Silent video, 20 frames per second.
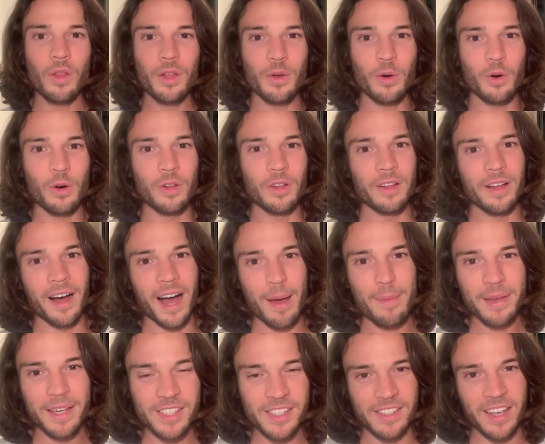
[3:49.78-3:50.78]
in all, I'm
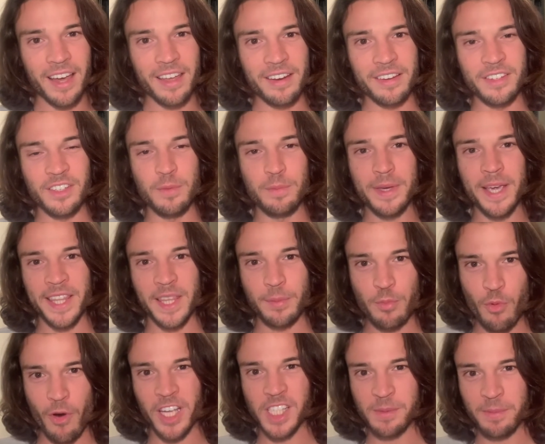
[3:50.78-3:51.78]
excited to be at the
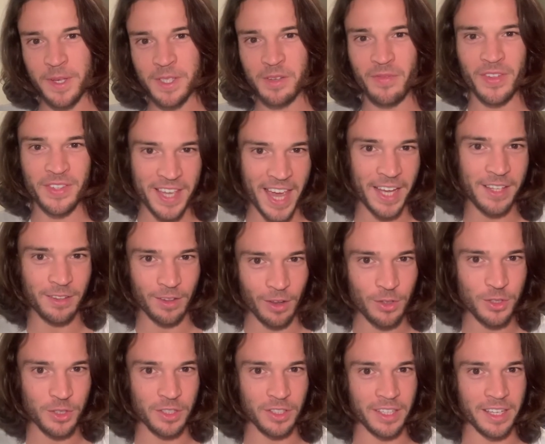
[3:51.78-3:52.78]
precipice of the
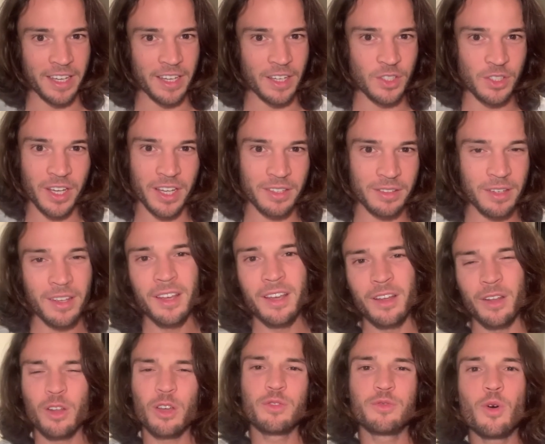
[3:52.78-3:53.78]
technological age and
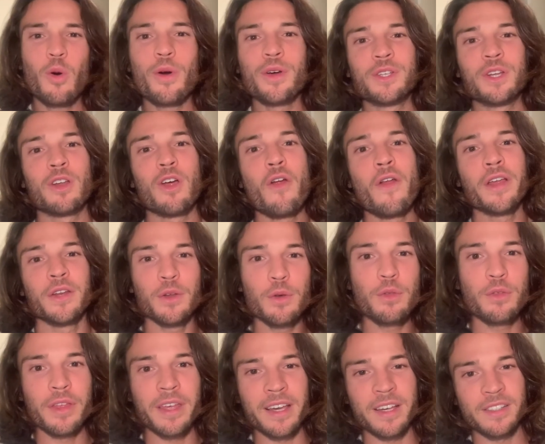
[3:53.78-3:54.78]
look forward to learning new
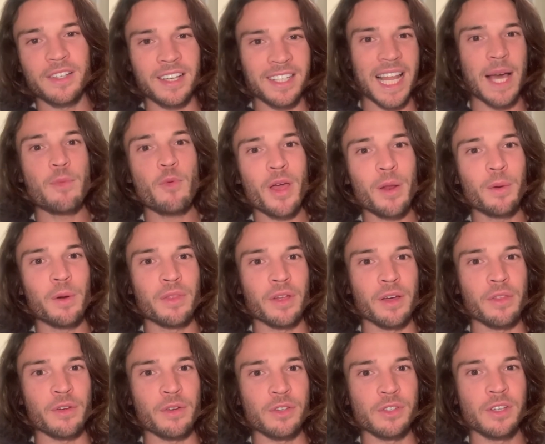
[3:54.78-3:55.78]
things, collaborating with
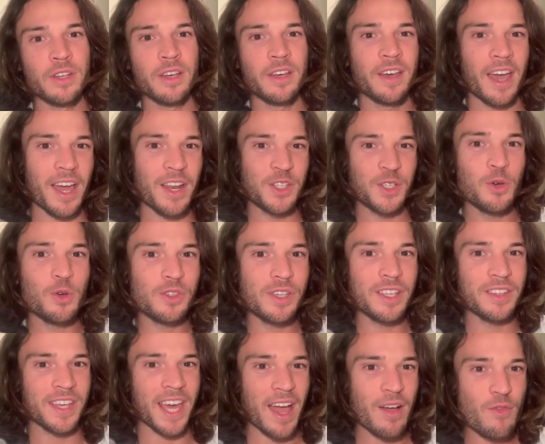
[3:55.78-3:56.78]
others, and using
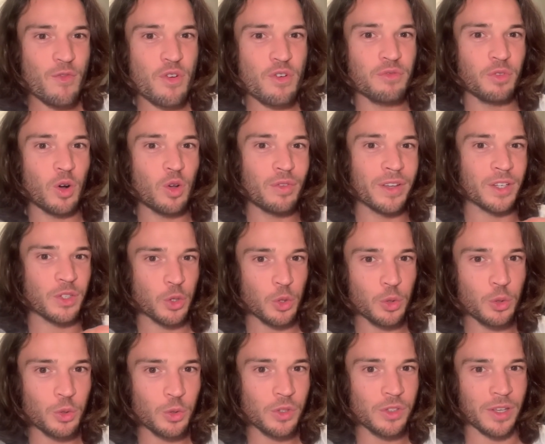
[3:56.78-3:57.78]
the ever-evolving
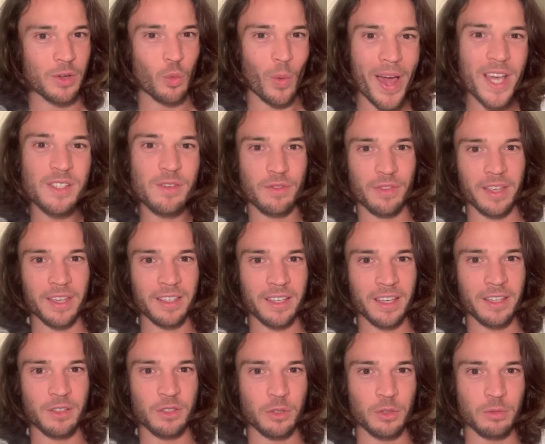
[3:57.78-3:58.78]
tools and ways of
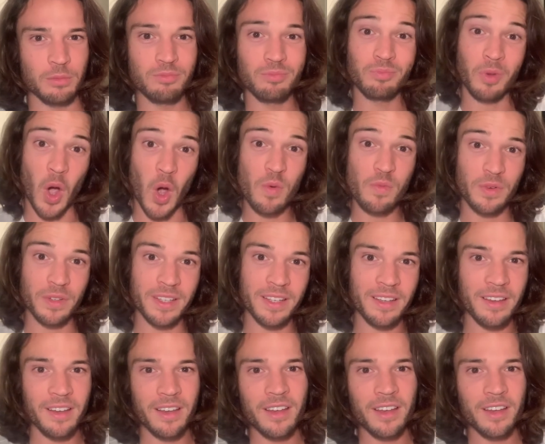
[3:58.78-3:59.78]
thinking to,
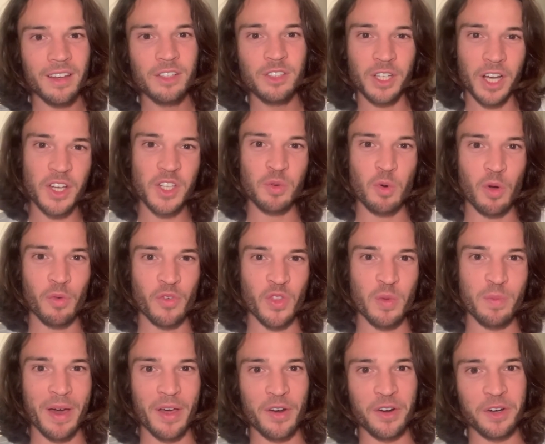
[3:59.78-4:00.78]
hopefully, change the world for the
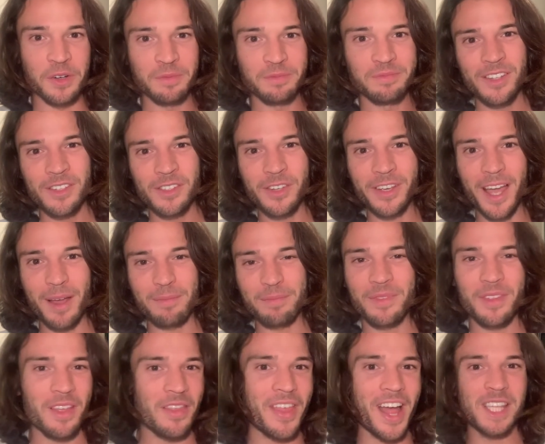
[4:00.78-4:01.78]
better. So yeah,
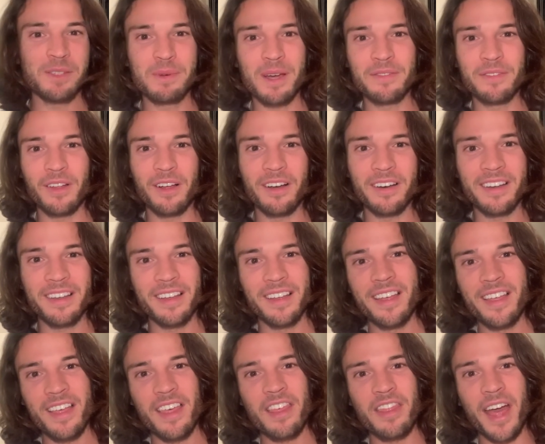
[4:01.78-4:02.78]
that's my vlog.
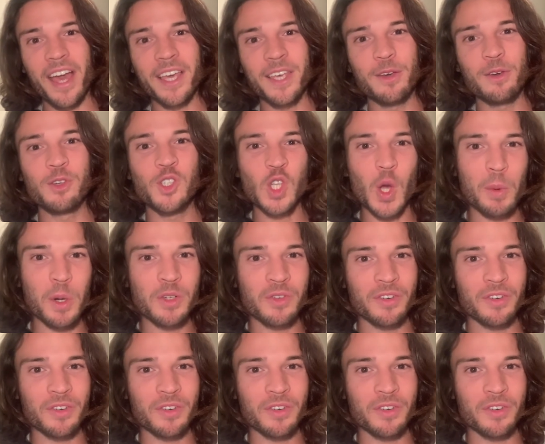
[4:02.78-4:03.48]
Thank you so much